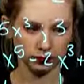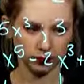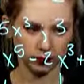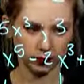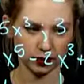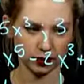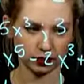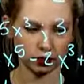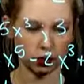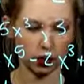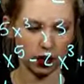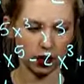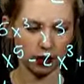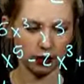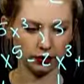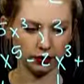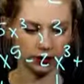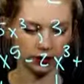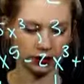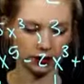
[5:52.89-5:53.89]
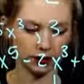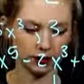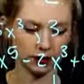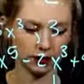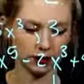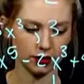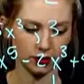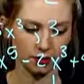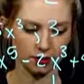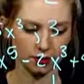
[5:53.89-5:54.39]
is 1, so it's to
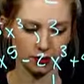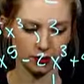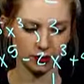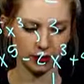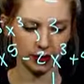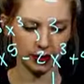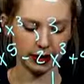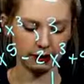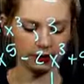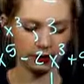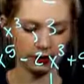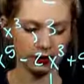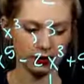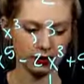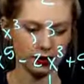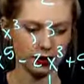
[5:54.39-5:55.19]
the first power.